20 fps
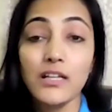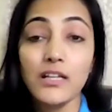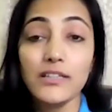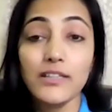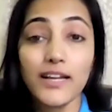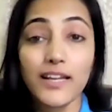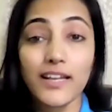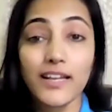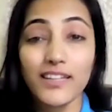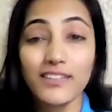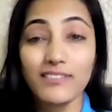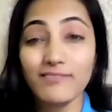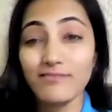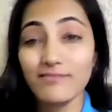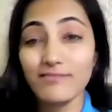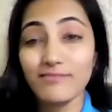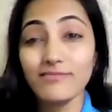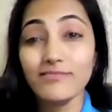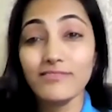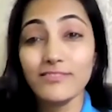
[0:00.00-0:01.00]
that can
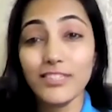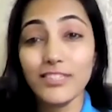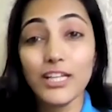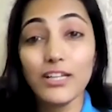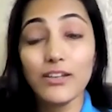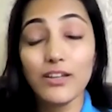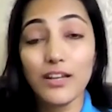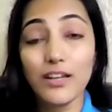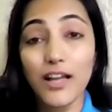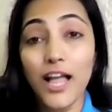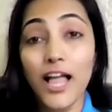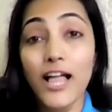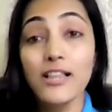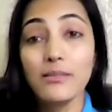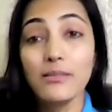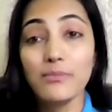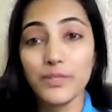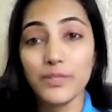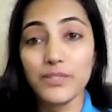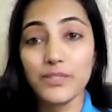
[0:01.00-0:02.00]

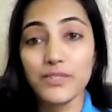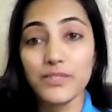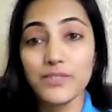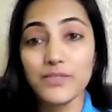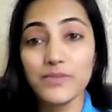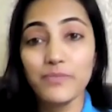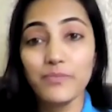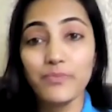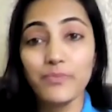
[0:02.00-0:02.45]
help us.